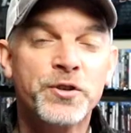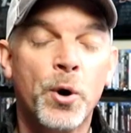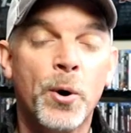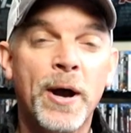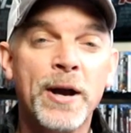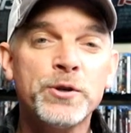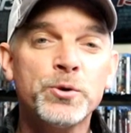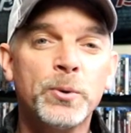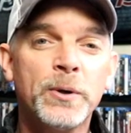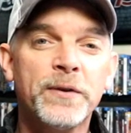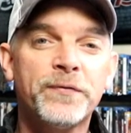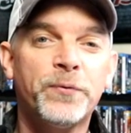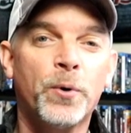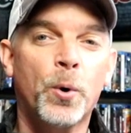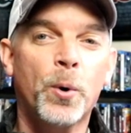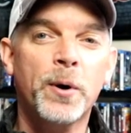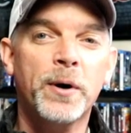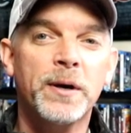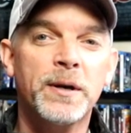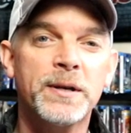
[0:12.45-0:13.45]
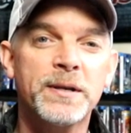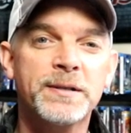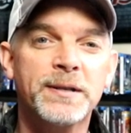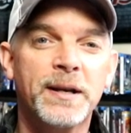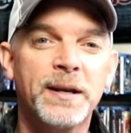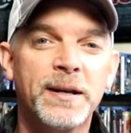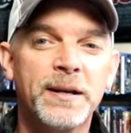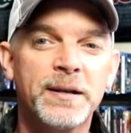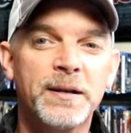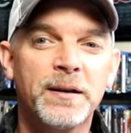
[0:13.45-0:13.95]
So A24 is
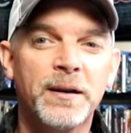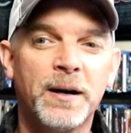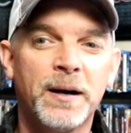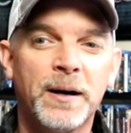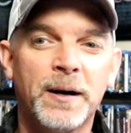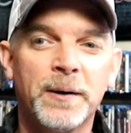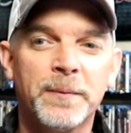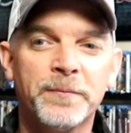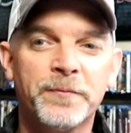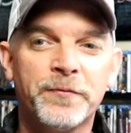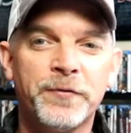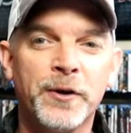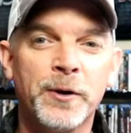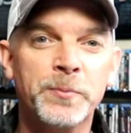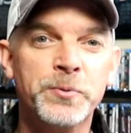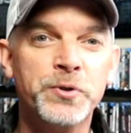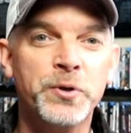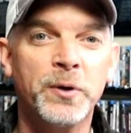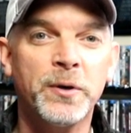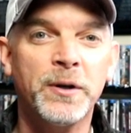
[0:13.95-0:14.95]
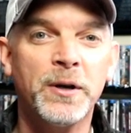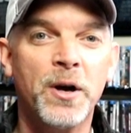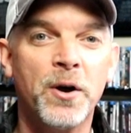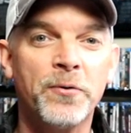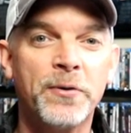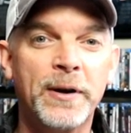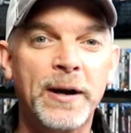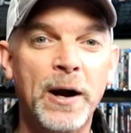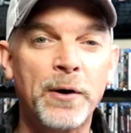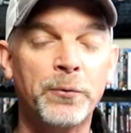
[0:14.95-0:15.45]
a film studio
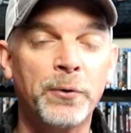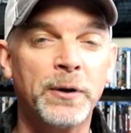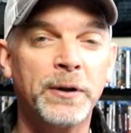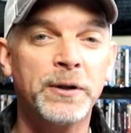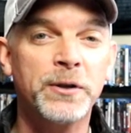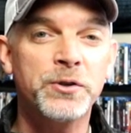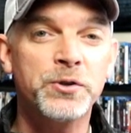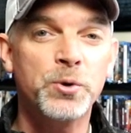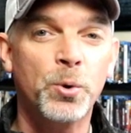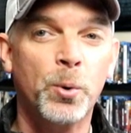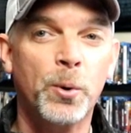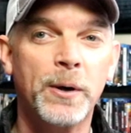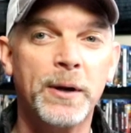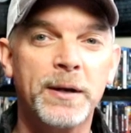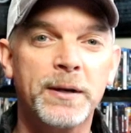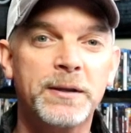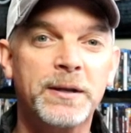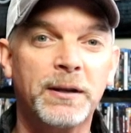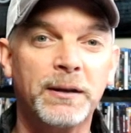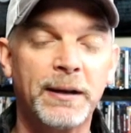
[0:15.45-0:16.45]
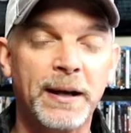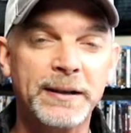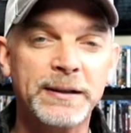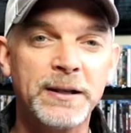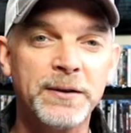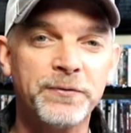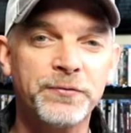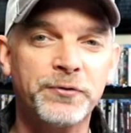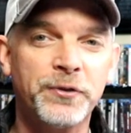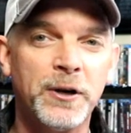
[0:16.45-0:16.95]
that I really enjoy
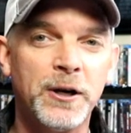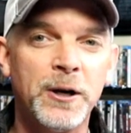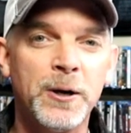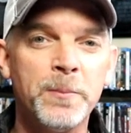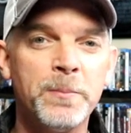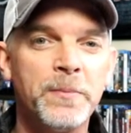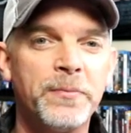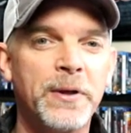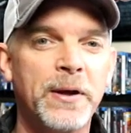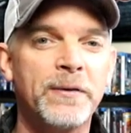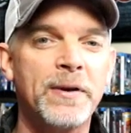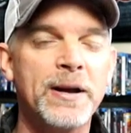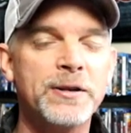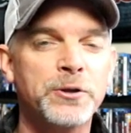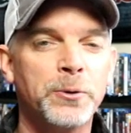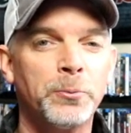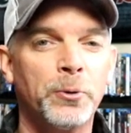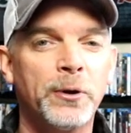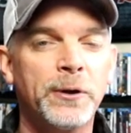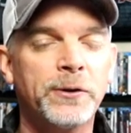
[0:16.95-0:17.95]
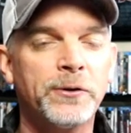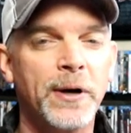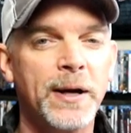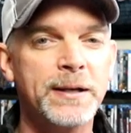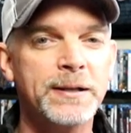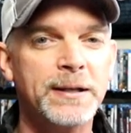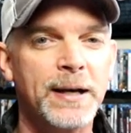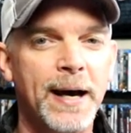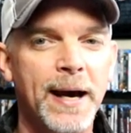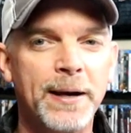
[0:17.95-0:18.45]
collecting from. They've got some really
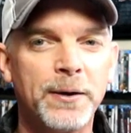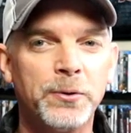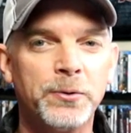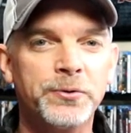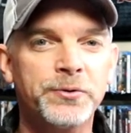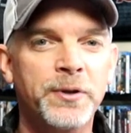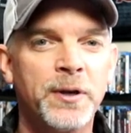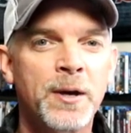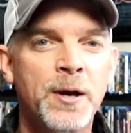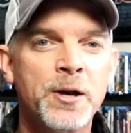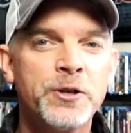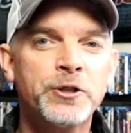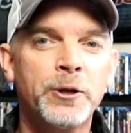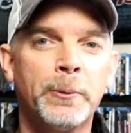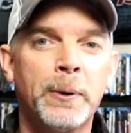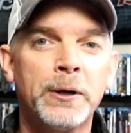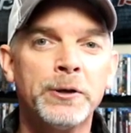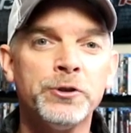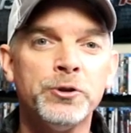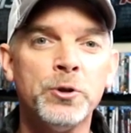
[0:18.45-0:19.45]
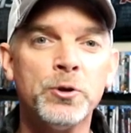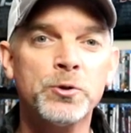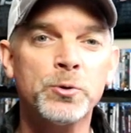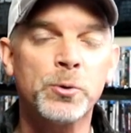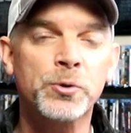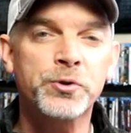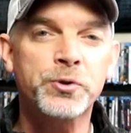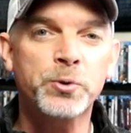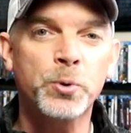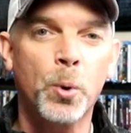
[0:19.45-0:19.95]
great titles, some
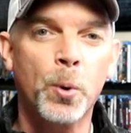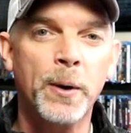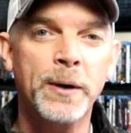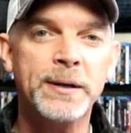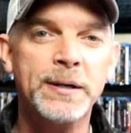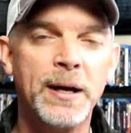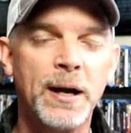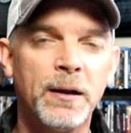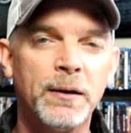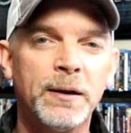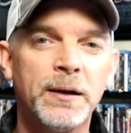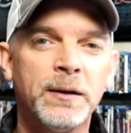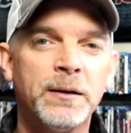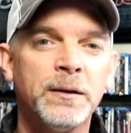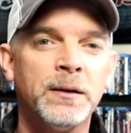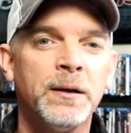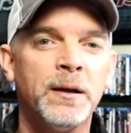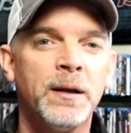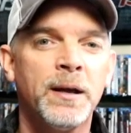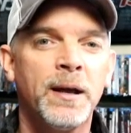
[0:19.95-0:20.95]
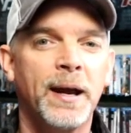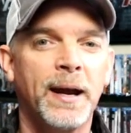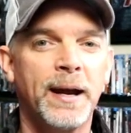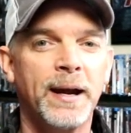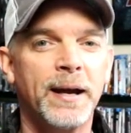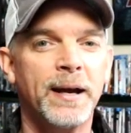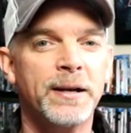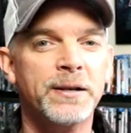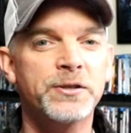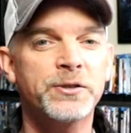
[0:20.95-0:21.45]
unusual storytelling,
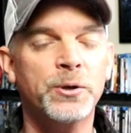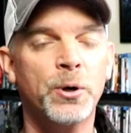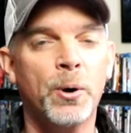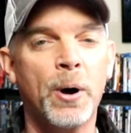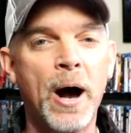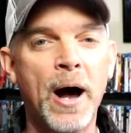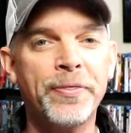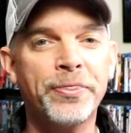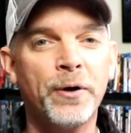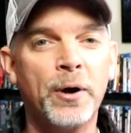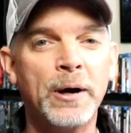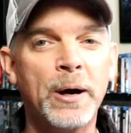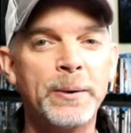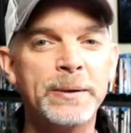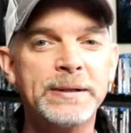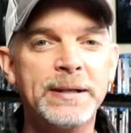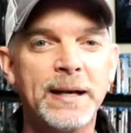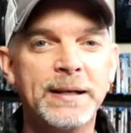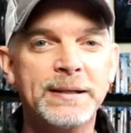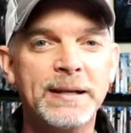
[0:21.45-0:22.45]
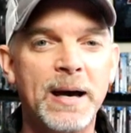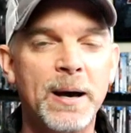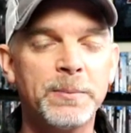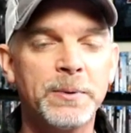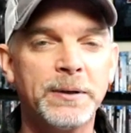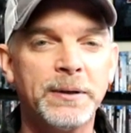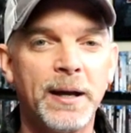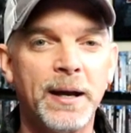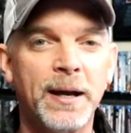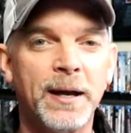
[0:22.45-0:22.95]
and so I thought I would take time
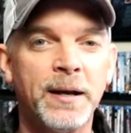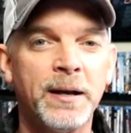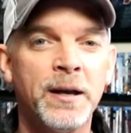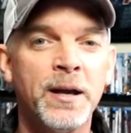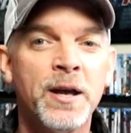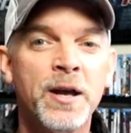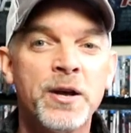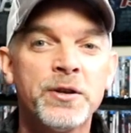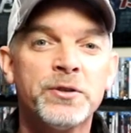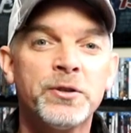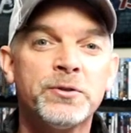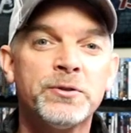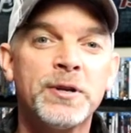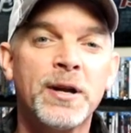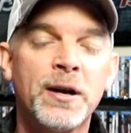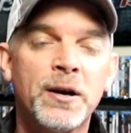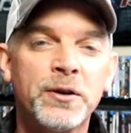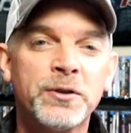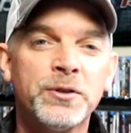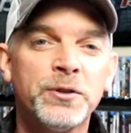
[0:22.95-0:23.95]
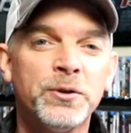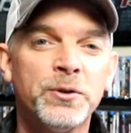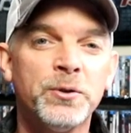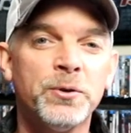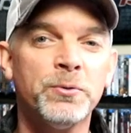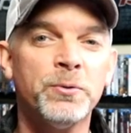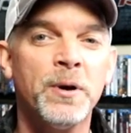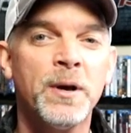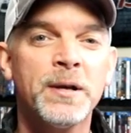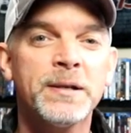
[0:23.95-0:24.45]
today to tell
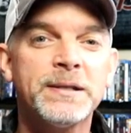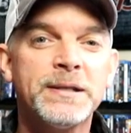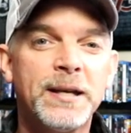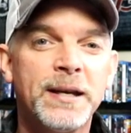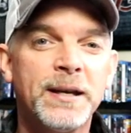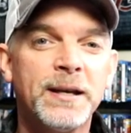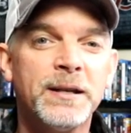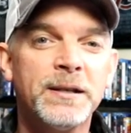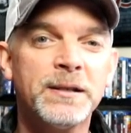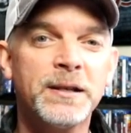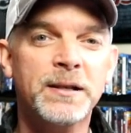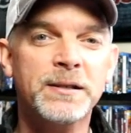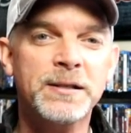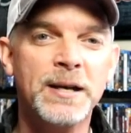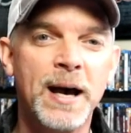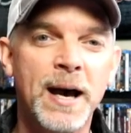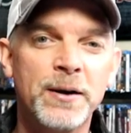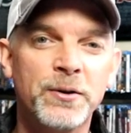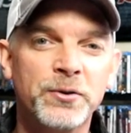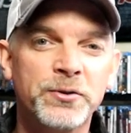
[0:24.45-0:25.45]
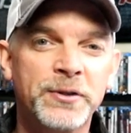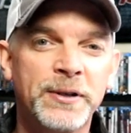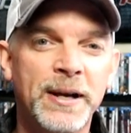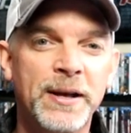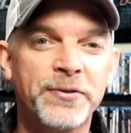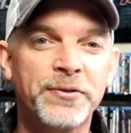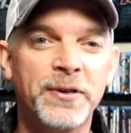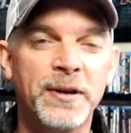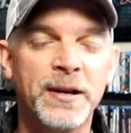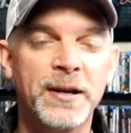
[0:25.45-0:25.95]
you 10 titles that
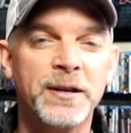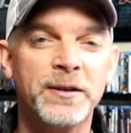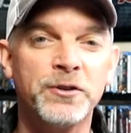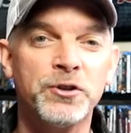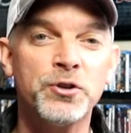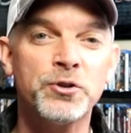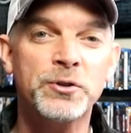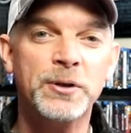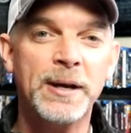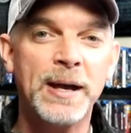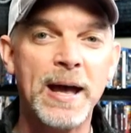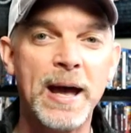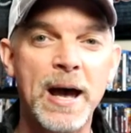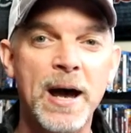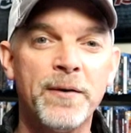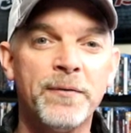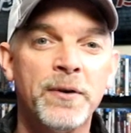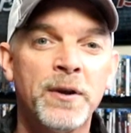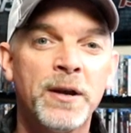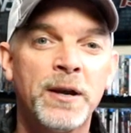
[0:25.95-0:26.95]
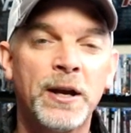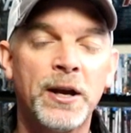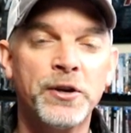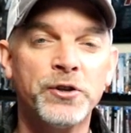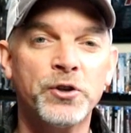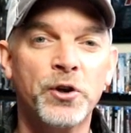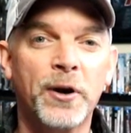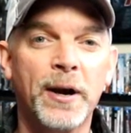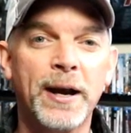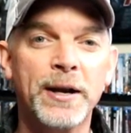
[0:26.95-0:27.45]
I think you should have
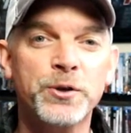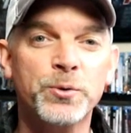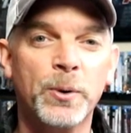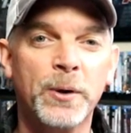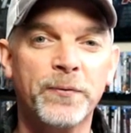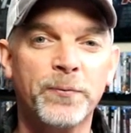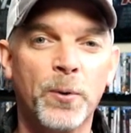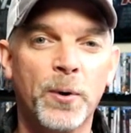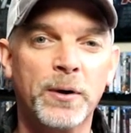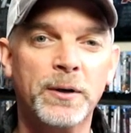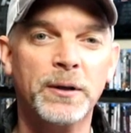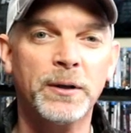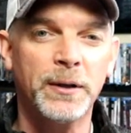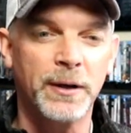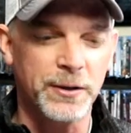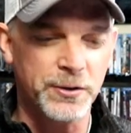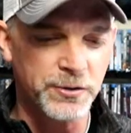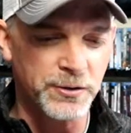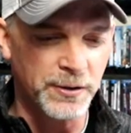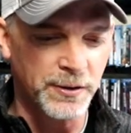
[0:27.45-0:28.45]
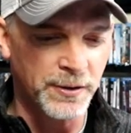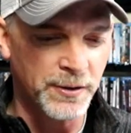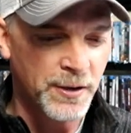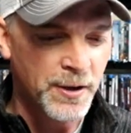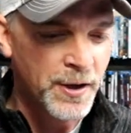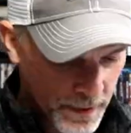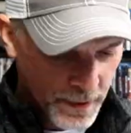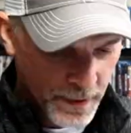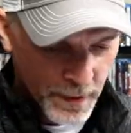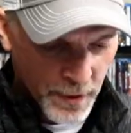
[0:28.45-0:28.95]
in your A24 collection.
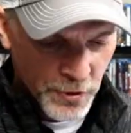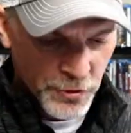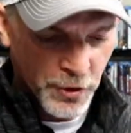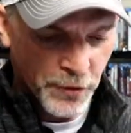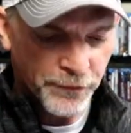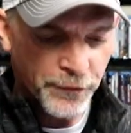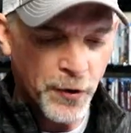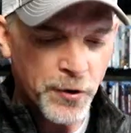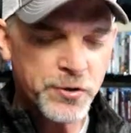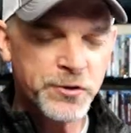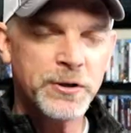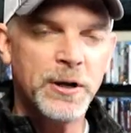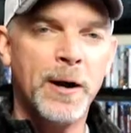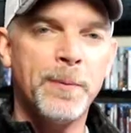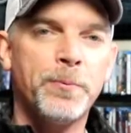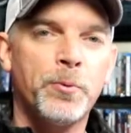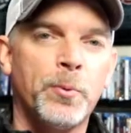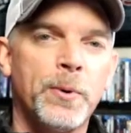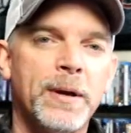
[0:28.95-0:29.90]
So first up,